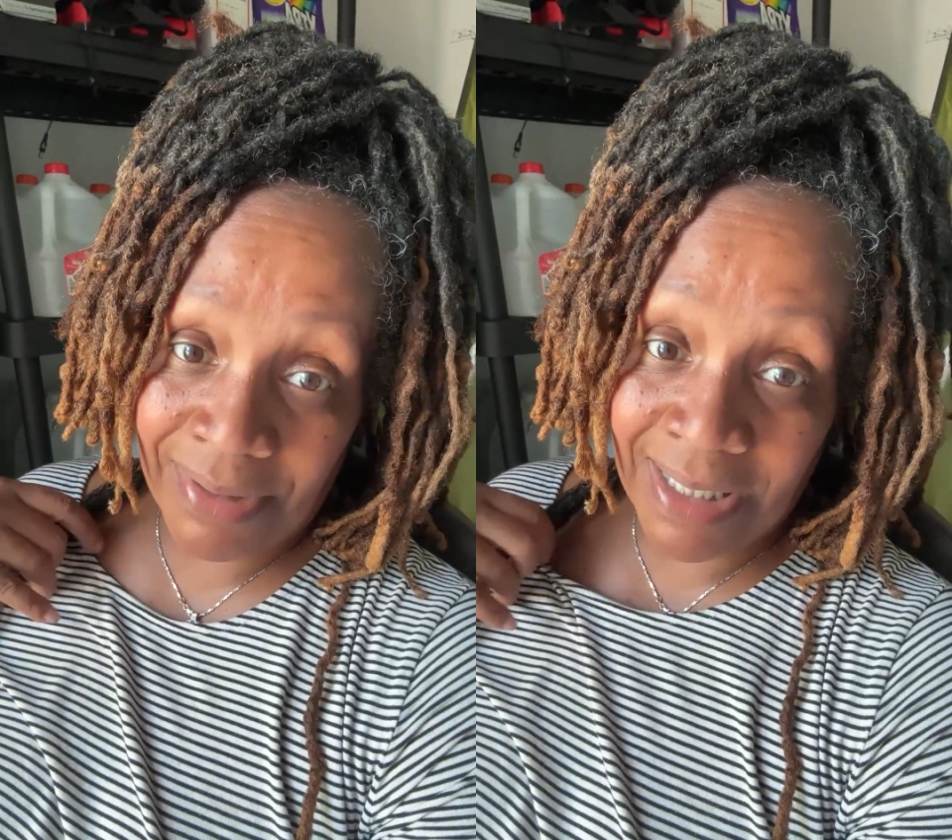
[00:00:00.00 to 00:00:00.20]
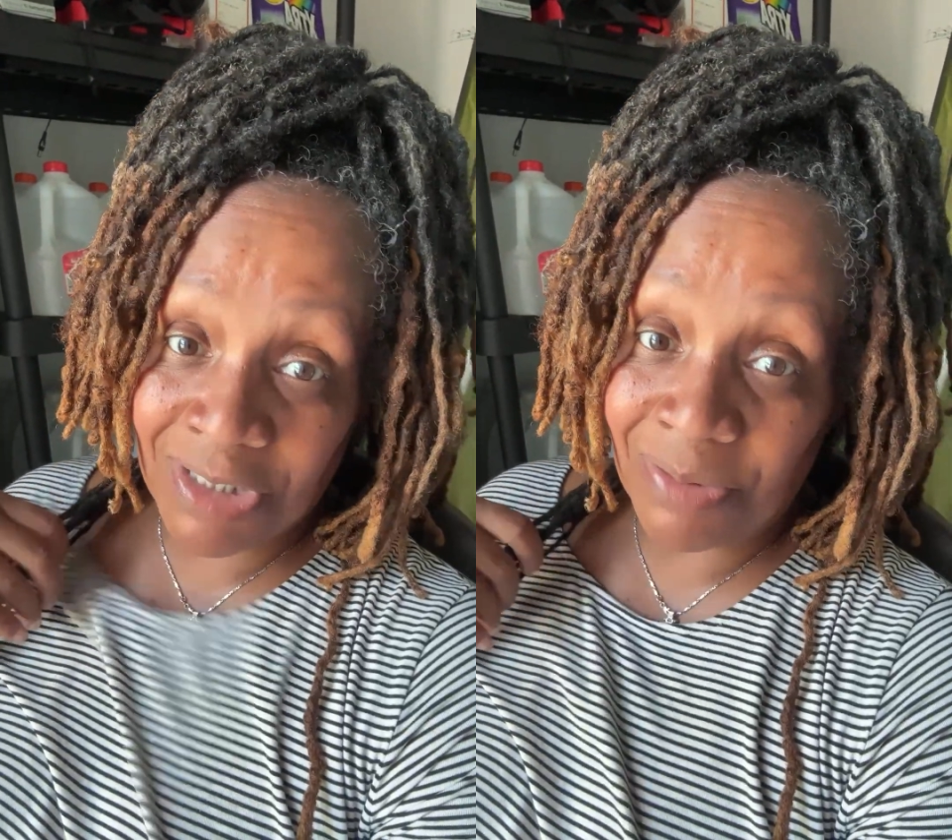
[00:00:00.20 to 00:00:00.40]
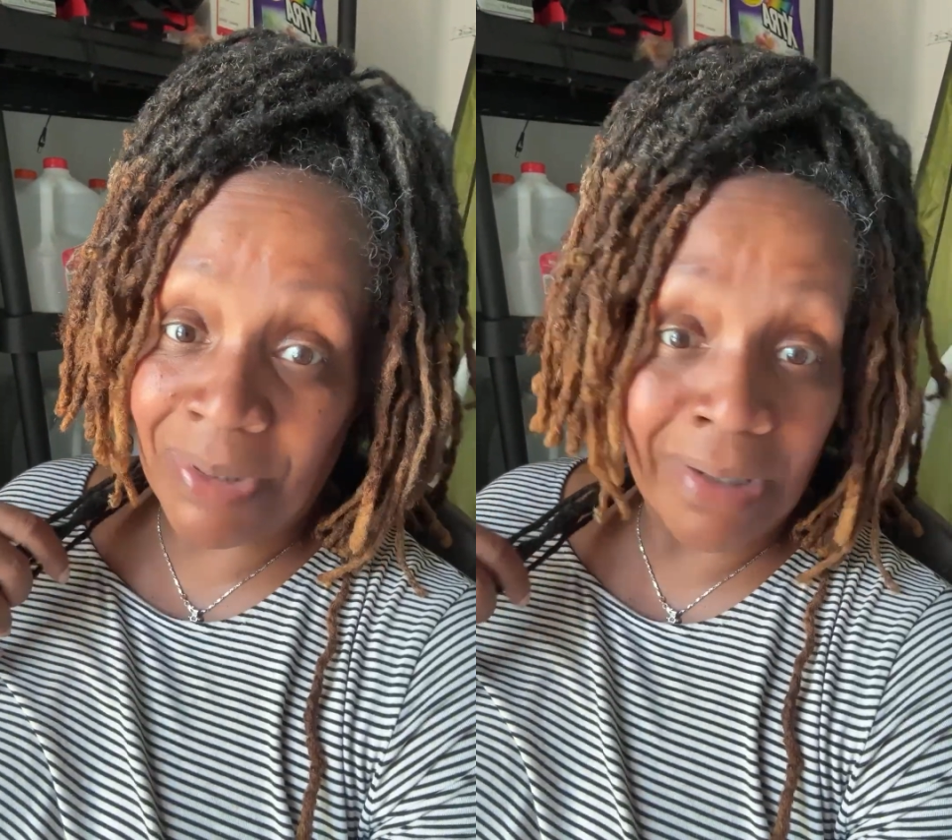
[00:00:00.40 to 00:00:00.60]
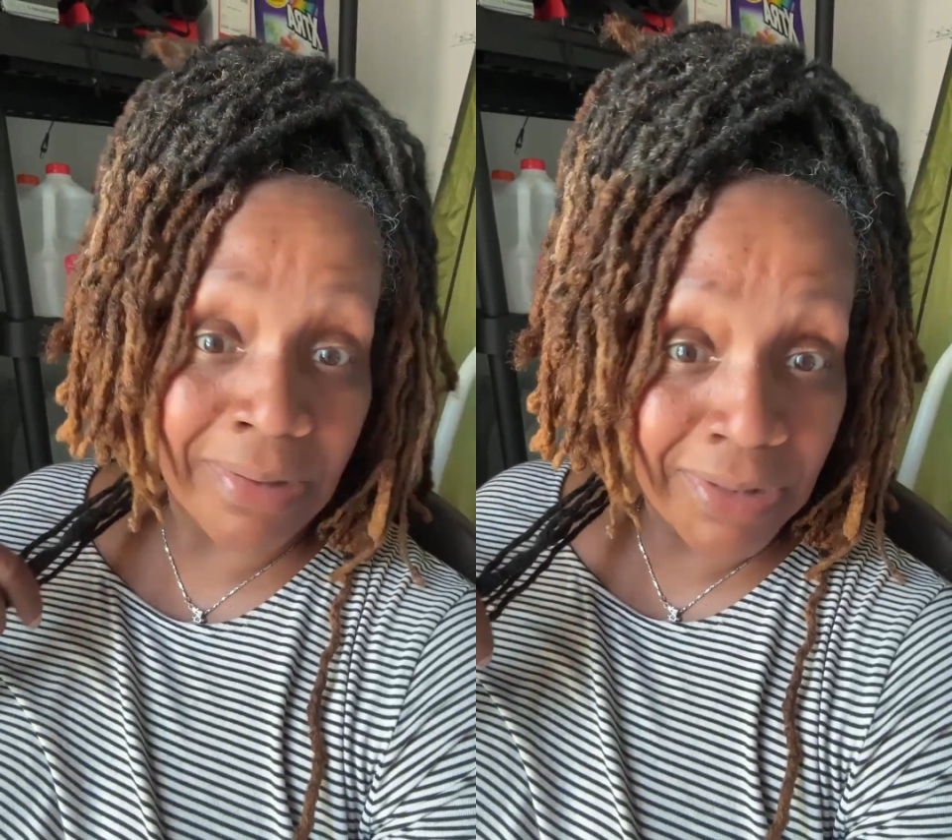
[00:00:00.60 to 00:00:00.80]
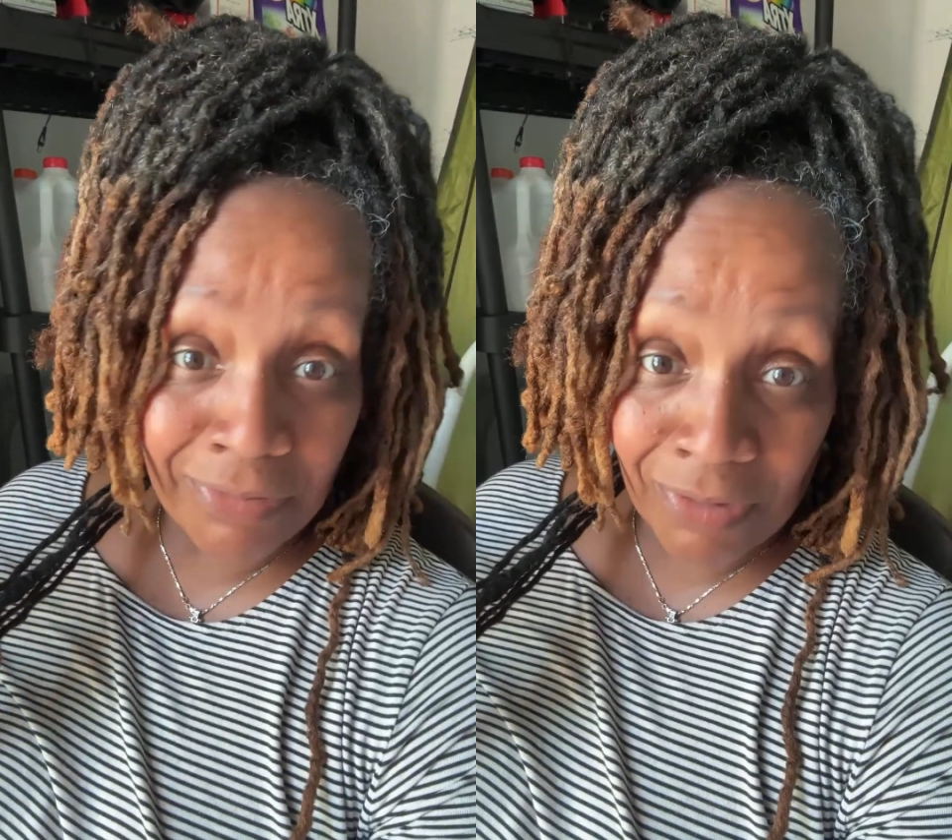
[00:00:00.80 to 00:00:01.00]
that should be a
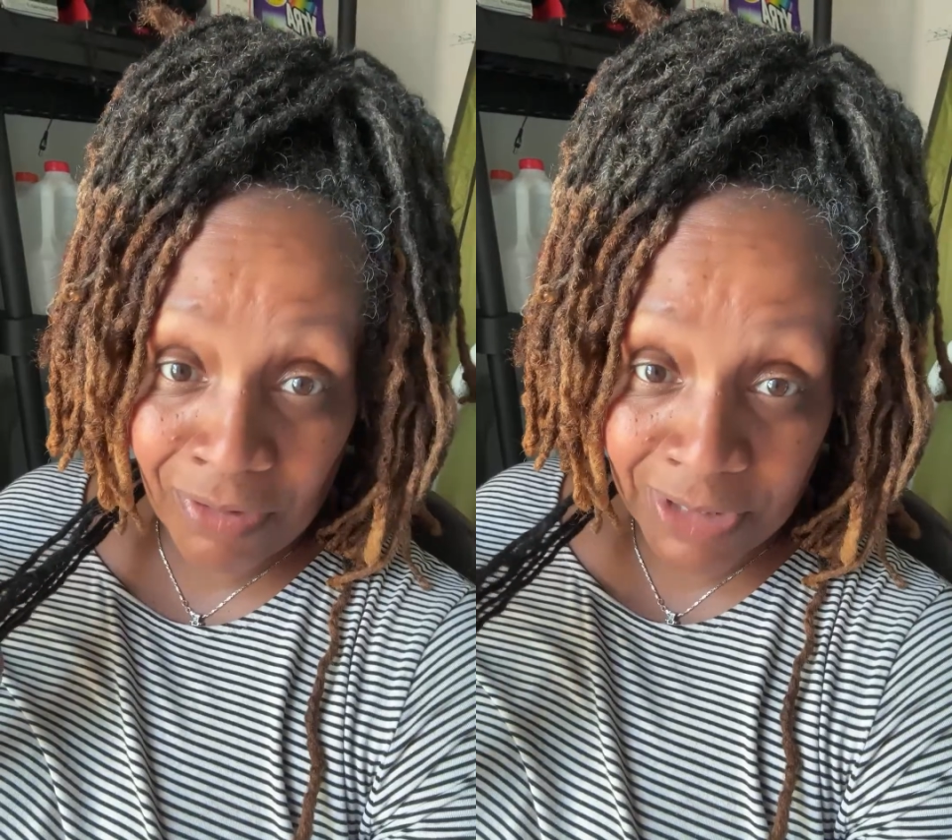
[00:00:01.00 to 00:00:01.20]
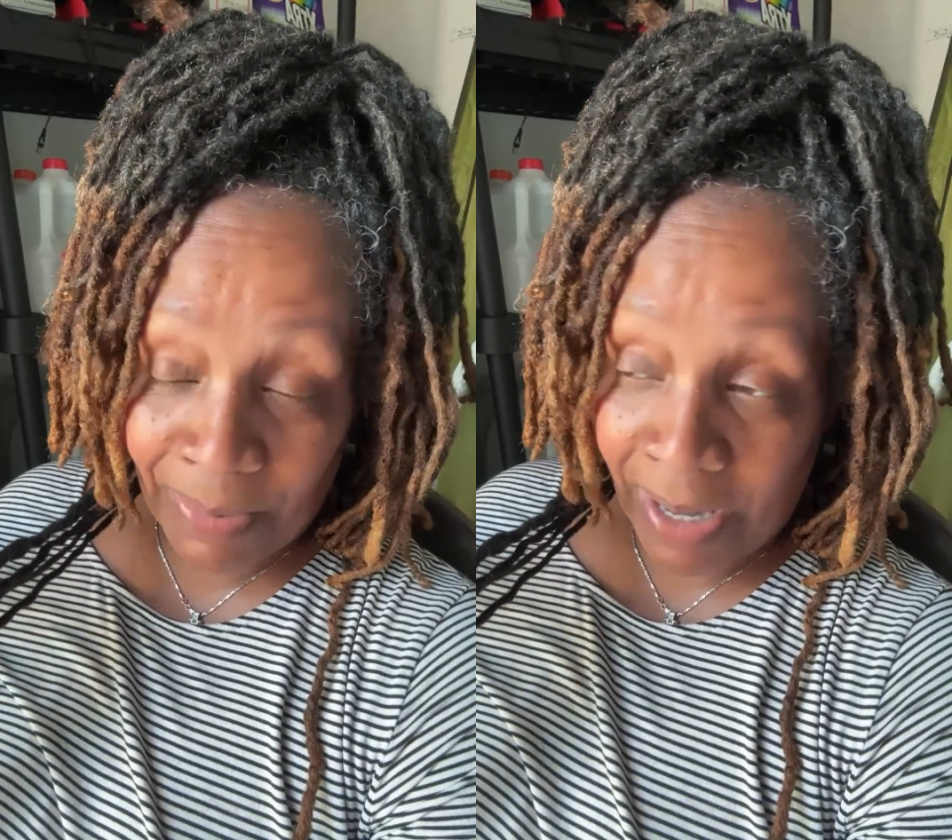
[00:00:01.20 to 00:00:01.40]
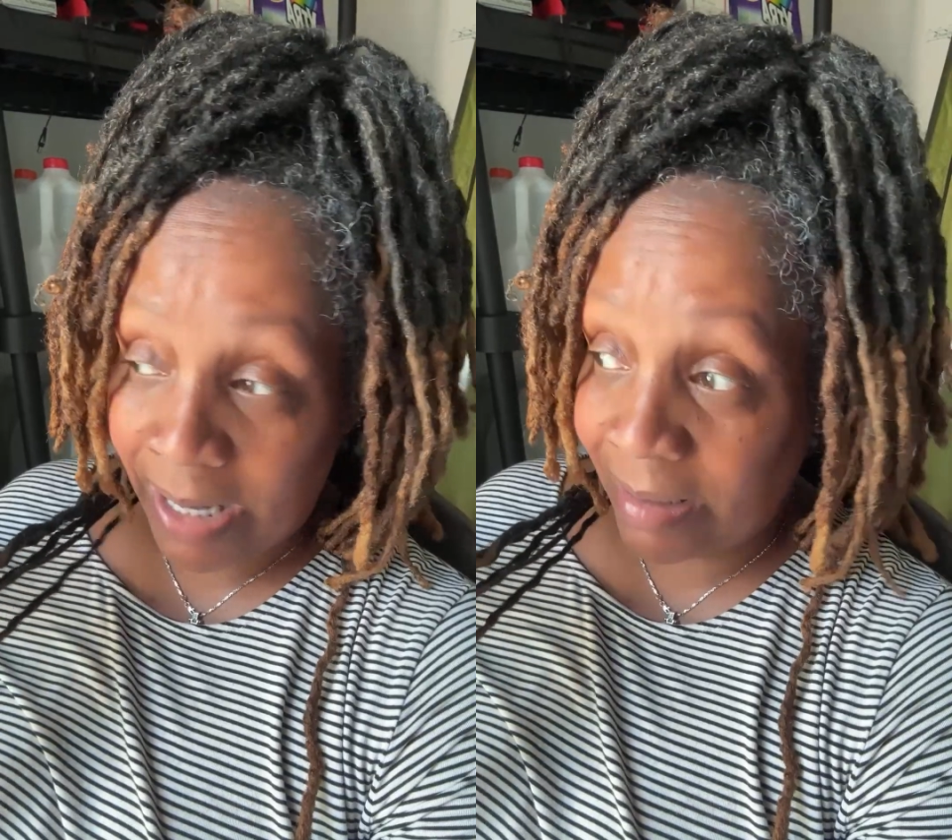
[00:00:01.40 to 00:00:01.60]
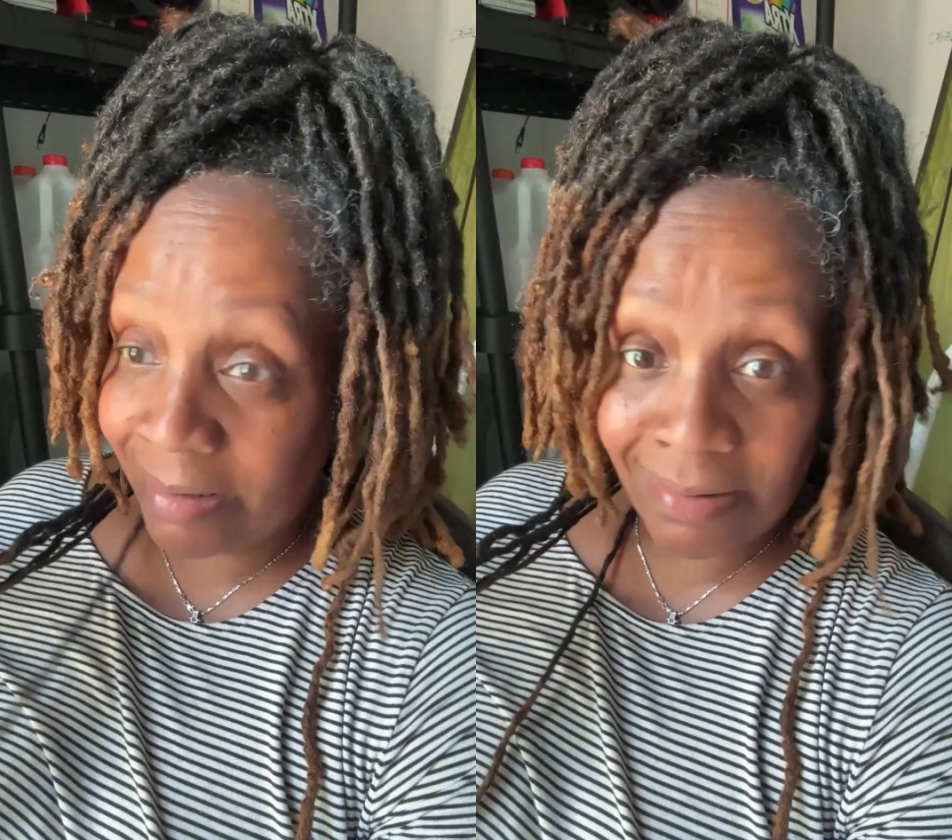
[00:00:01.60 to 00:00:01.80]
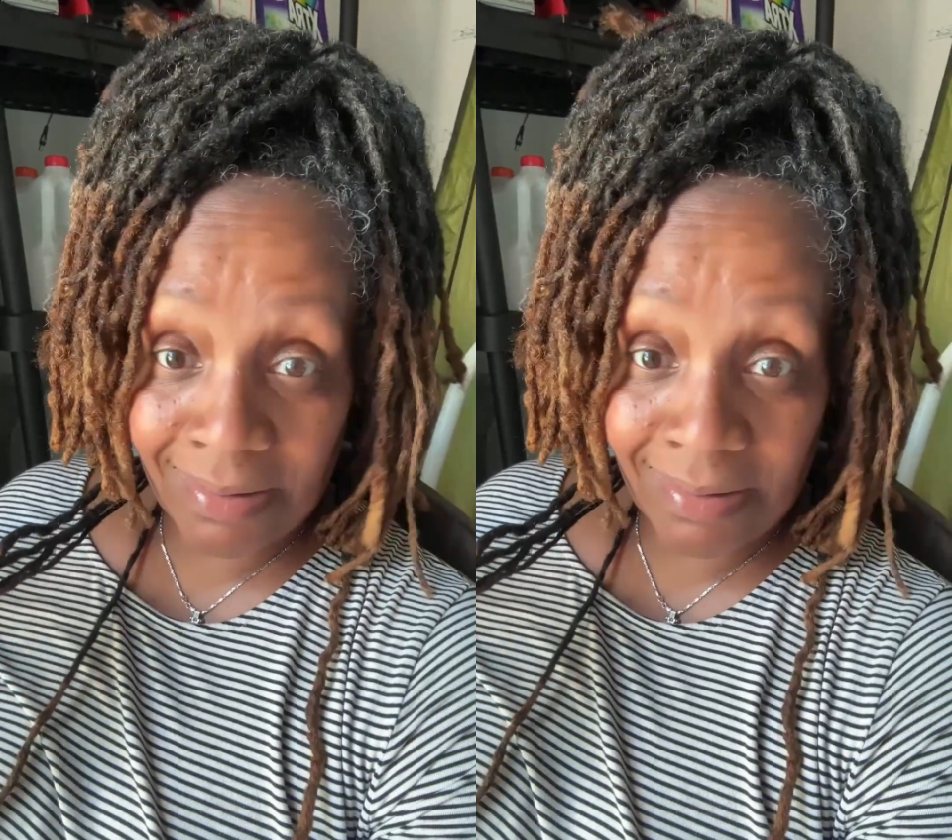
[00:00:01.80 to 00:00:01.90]
good growing spot, huh?